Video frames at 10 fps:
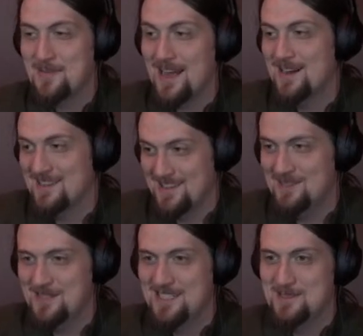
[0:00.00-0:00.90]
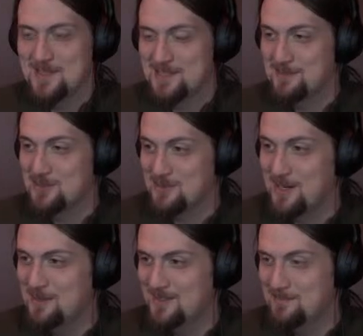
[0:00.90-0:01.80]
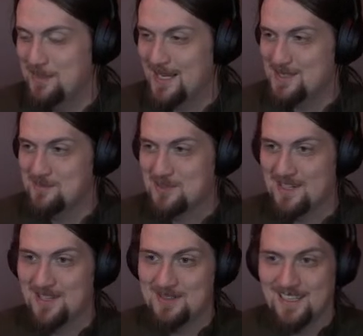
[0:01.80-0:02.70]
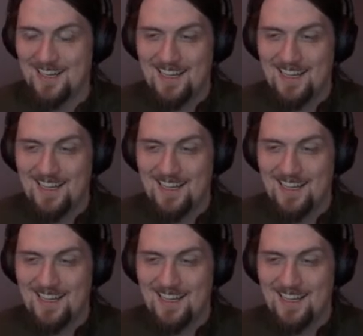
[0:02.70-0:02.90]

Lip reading: Yeah, I think we need to make some trout, bake some trout.